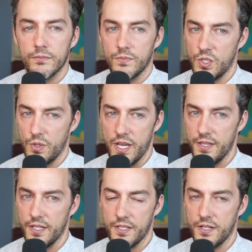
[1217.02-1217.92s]
It's okay
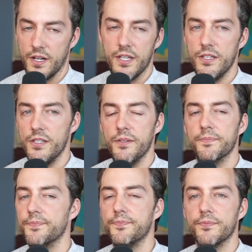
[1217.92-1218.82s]
that it's not easy.
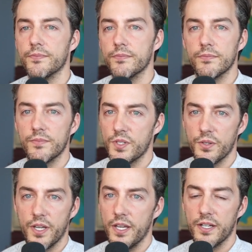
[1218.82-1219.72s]
It's
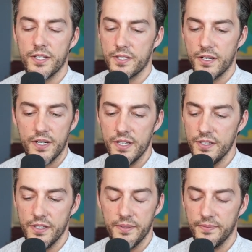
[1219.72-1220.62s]
okay that it's not
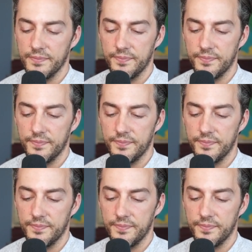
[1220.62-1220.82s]
easy.